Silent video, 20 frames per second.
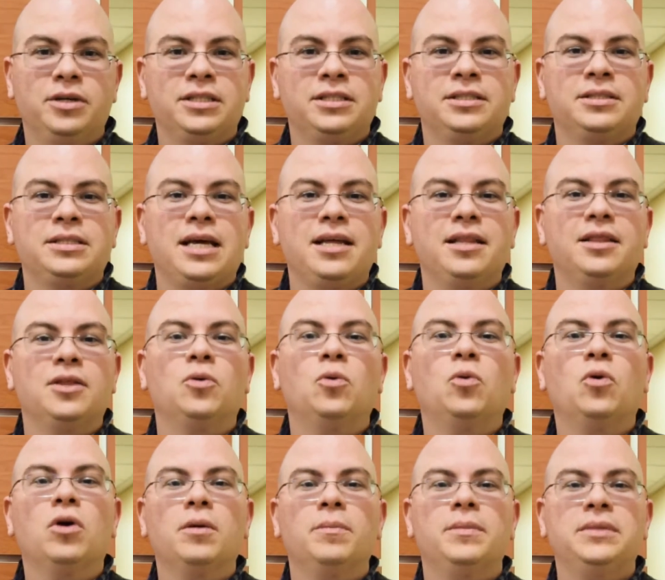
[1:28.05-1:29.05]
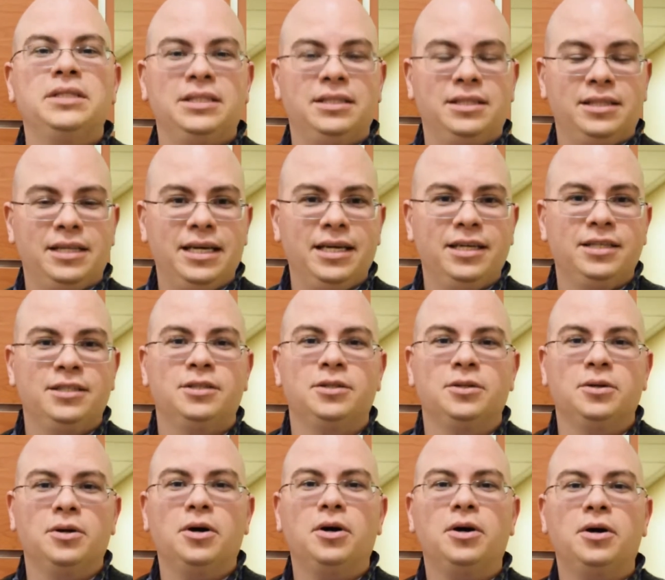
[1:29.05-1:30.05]
extend the warmest thanks
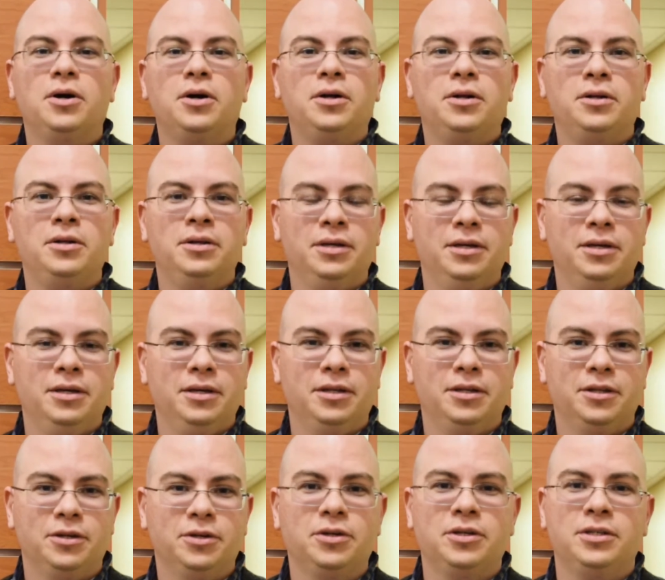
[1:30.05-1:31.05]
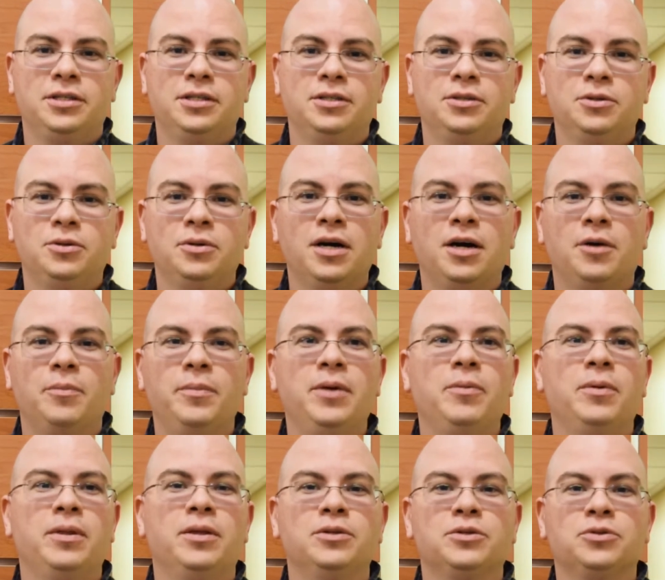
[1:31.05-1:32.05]
to all the nurses who helped me
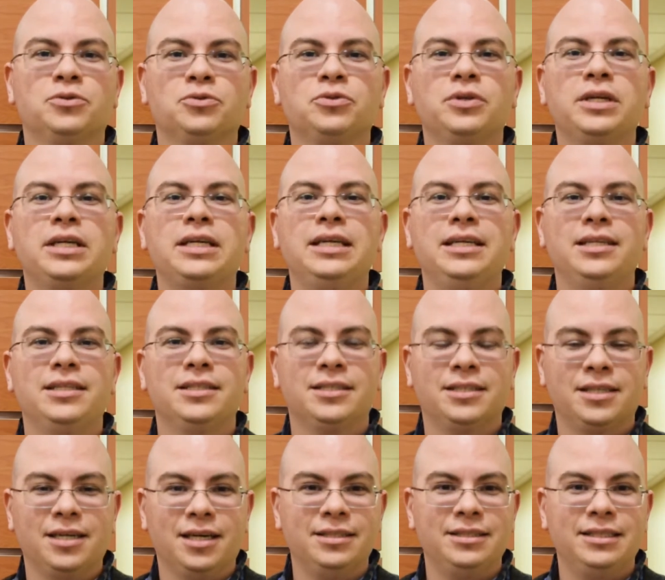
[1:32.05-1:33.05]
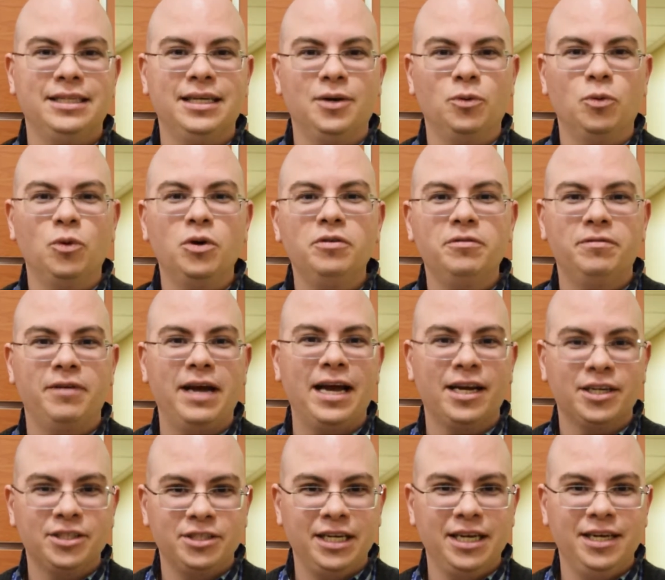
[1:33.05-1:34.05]
with those really disgusting wound
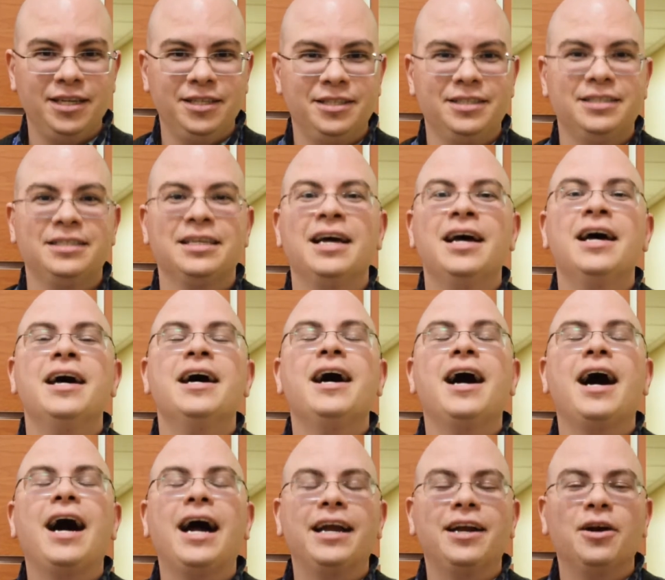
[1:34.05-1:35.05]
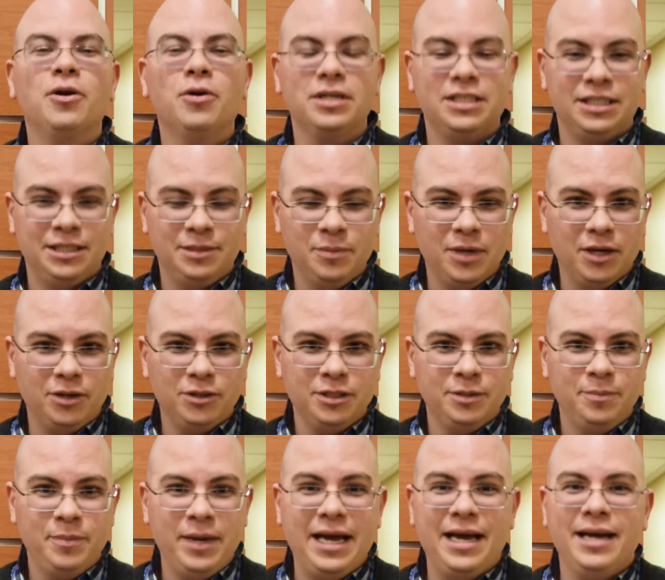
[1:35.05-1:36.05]
vac changes. I know it
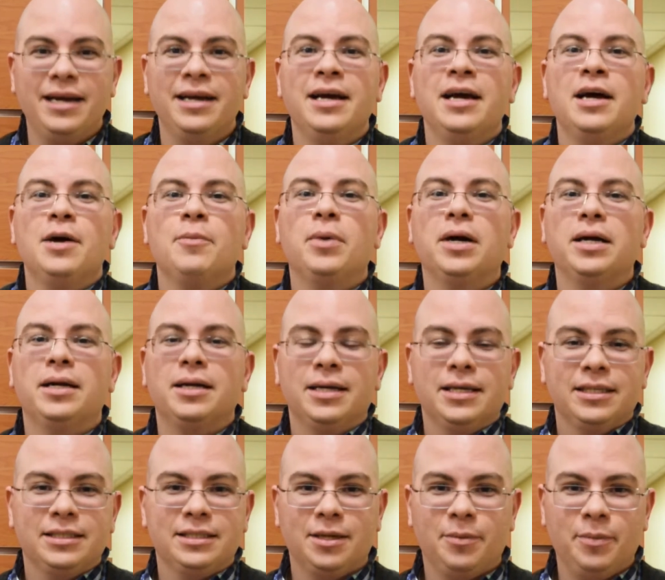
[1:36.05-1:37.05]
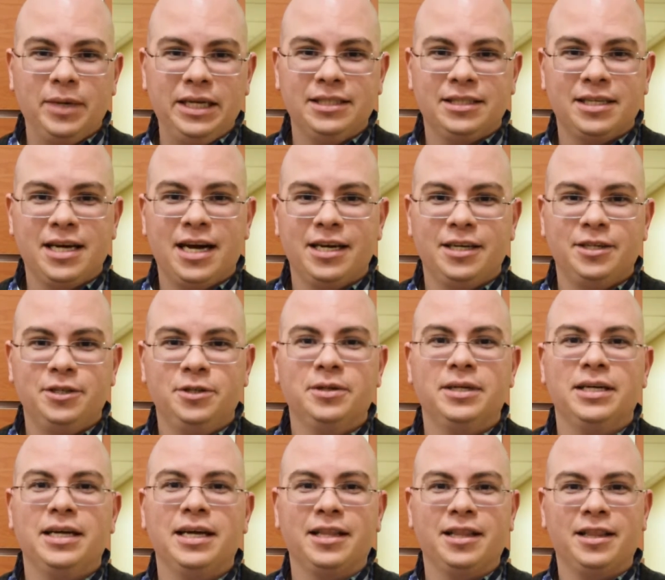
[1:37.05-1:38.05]
smells bad, but somebody's got to do
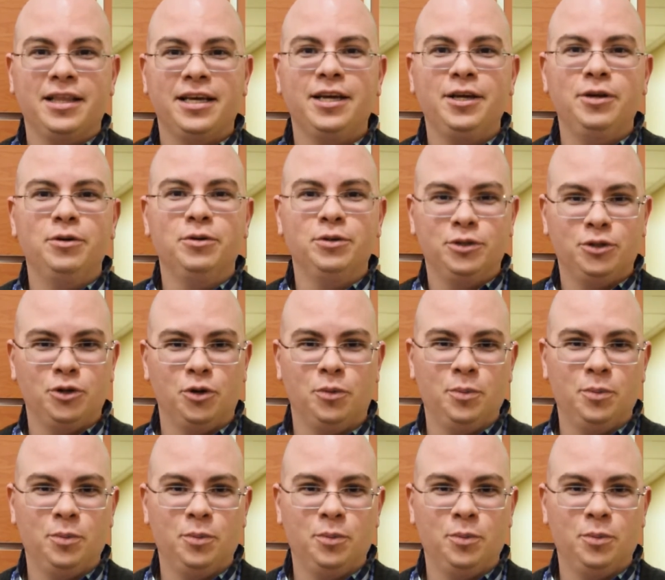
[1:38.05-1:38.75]
it, and thank you so